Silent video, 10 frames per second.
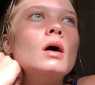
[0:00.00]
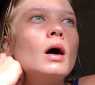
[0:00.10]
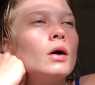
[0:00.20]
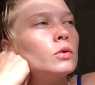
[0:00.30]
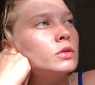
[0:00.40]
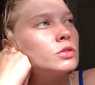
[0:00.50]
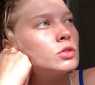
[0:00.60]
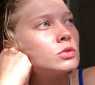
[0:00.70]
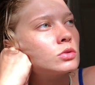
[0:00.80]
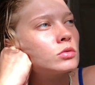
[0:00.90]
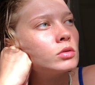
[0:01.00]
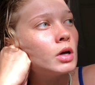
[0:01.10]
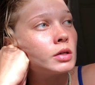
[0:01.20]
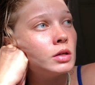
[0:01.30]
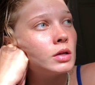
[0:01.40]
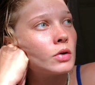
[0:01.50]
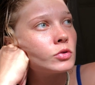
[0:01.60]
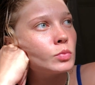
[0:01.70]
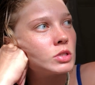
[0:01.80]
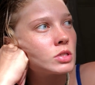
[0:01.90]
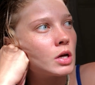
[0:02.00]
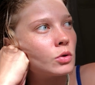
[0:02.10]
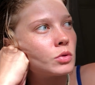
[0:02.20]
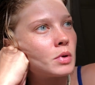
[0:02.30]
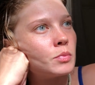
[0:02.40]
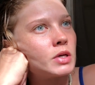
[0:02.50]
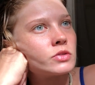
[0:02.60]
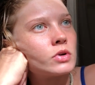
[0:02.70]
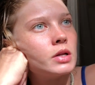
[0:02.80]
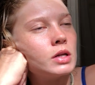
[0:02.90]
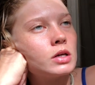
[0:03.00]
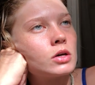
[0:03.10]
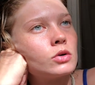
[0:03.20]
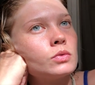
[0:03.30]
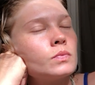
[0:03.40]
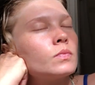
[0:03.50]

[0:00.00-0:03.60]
I was lucky enough to be staying with my best friend Nico.